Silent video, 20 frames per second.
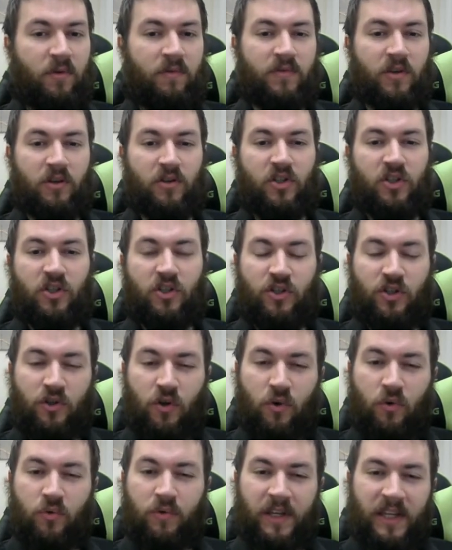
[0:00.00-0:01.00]
are
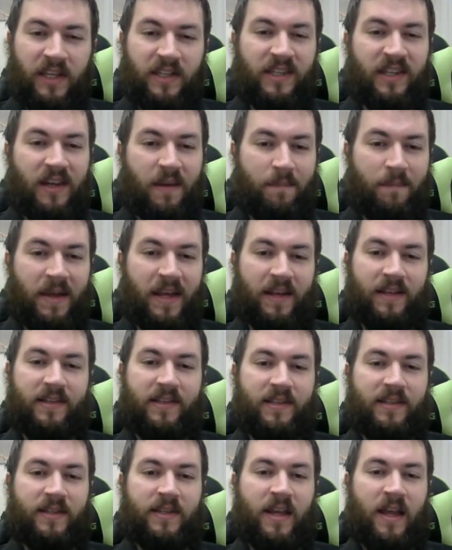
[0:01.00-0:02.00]
so easy to
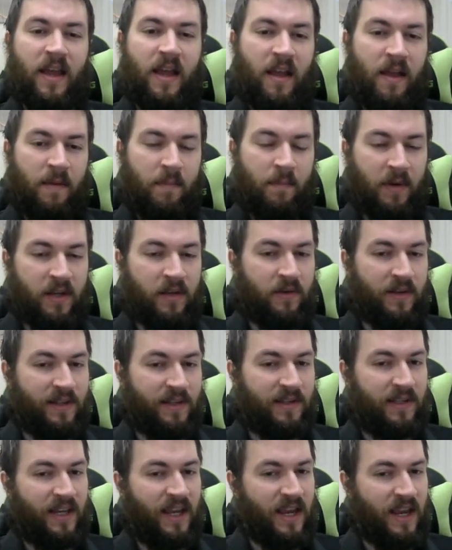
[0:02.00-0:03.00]
miss, but you can
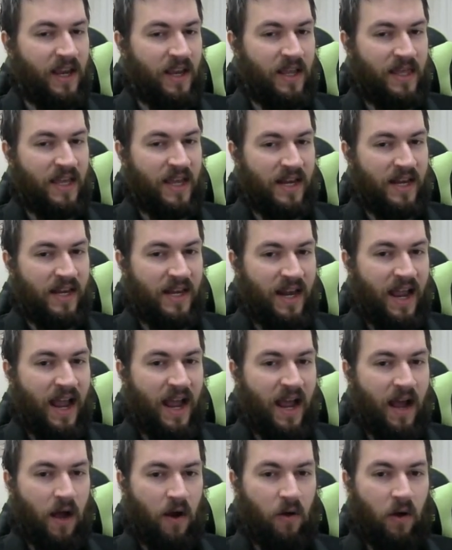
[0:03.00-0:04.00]
see that
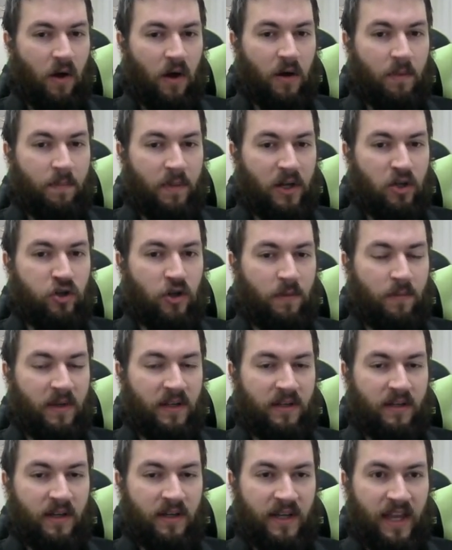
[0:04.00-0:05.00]
now our bishop
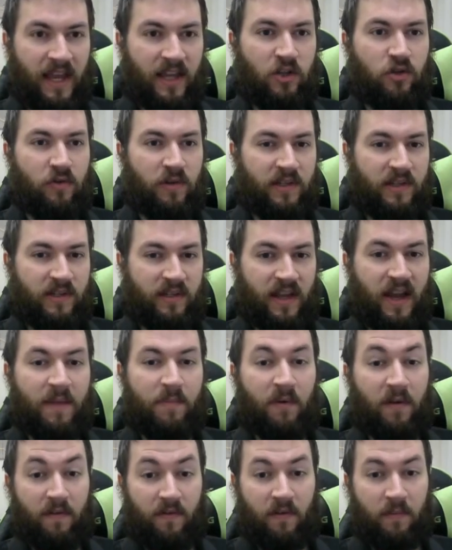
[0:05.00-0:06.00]
is a dangerous
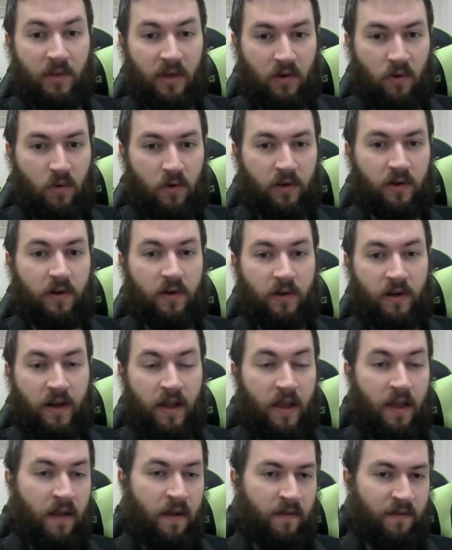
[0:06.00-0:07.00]
sniper from the corner.
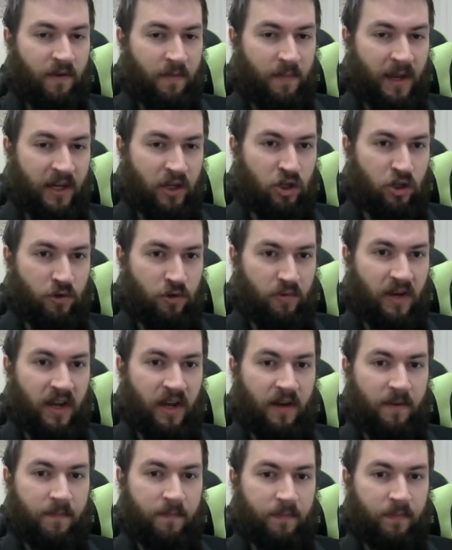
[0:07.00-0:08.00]
From
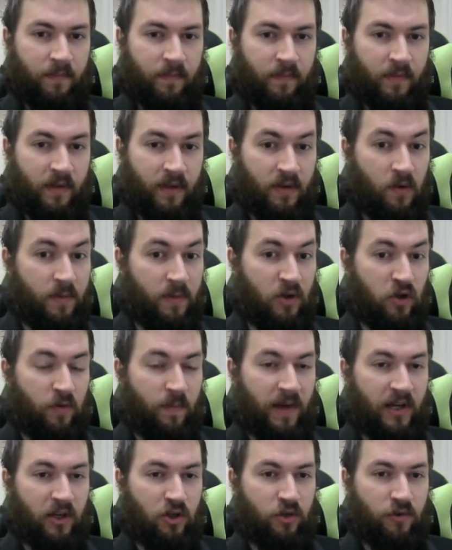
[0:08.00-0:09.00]
h3, go bishop
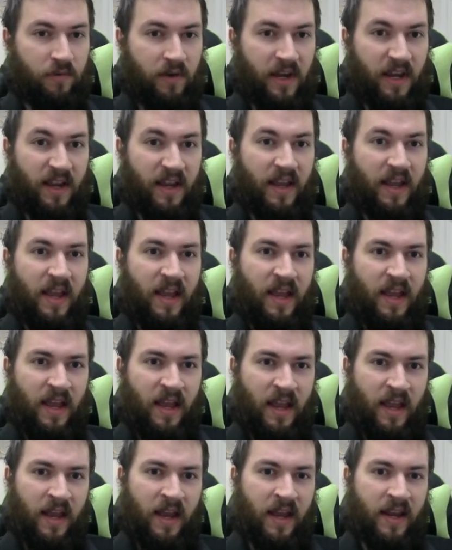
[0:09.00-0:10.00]
h3,
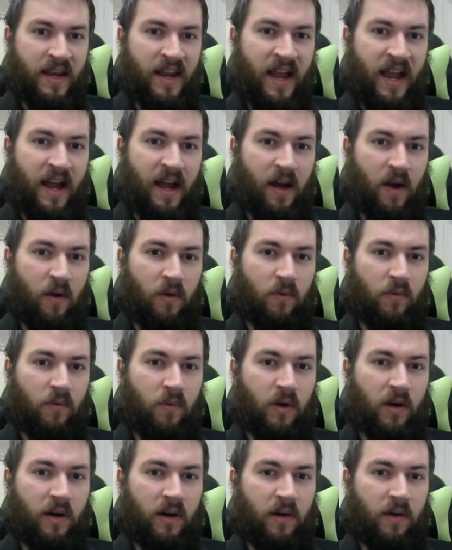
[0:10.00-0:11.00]
and now
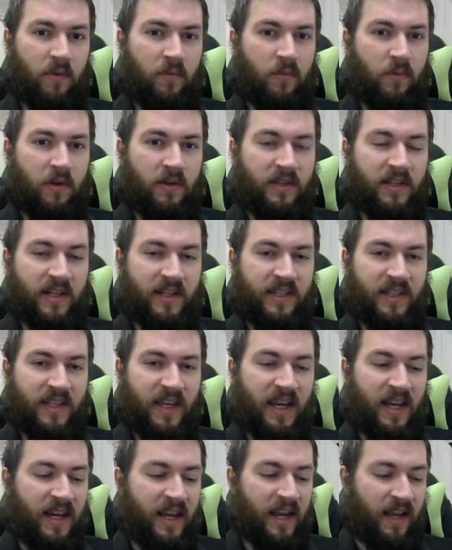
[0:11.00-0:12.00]
we're
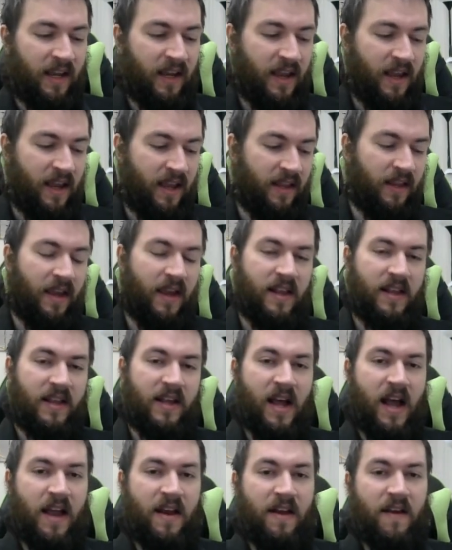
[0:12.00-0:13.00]
succeeding in
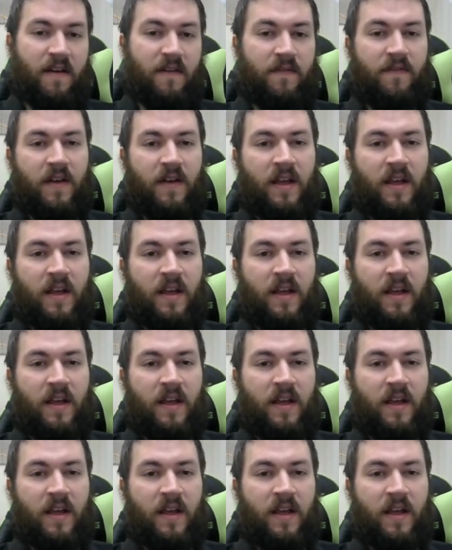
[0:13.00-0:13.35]
kind of